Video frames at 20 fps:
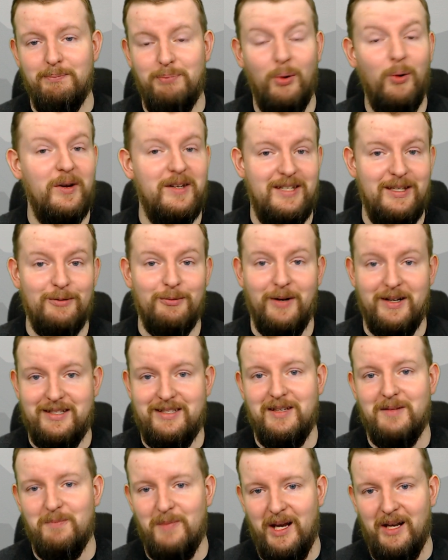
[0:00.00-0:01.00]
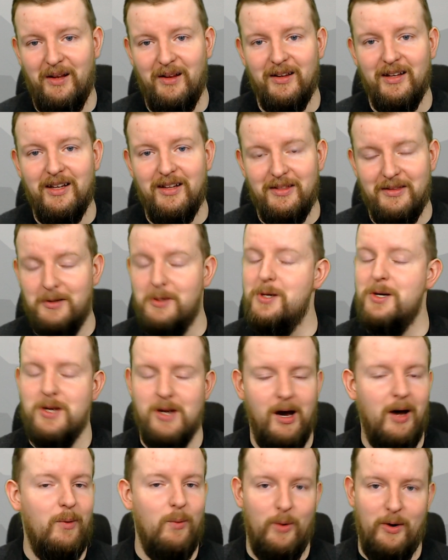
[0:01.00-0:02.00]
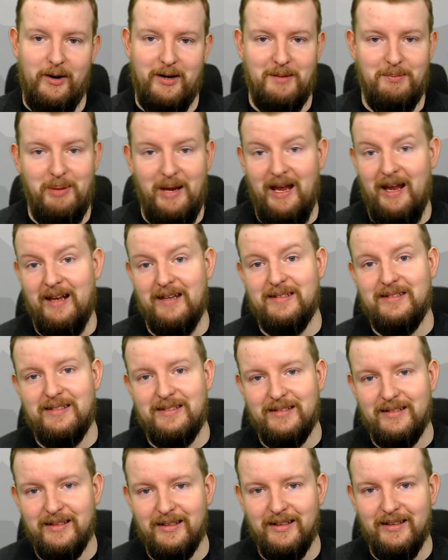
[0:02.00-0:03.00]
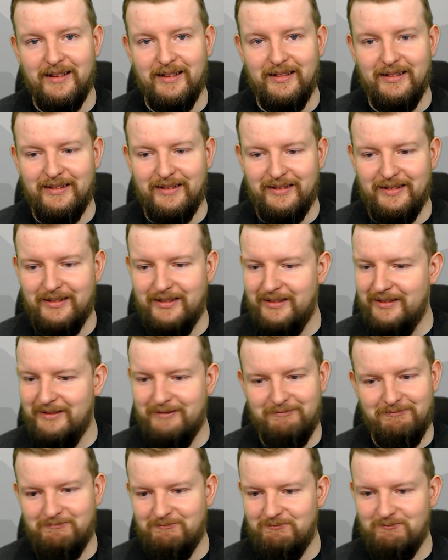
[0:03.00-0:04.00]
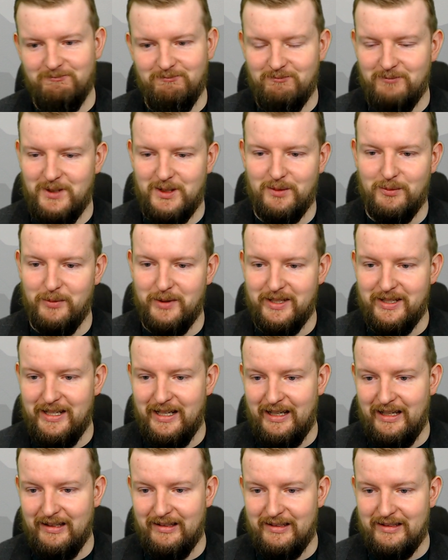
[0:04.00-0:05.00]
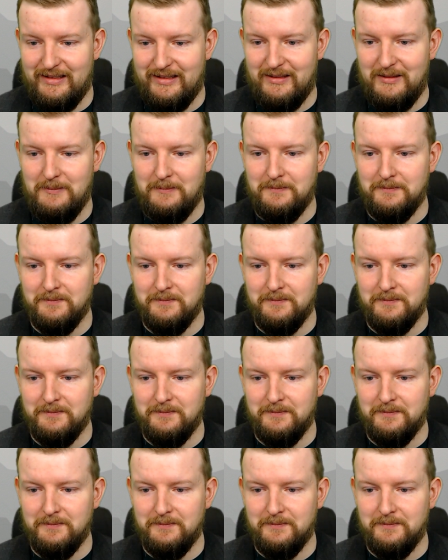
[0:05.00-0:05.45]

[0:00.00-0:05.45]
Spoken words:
pointy rusted metal than not wearing pants. It's ridiculous.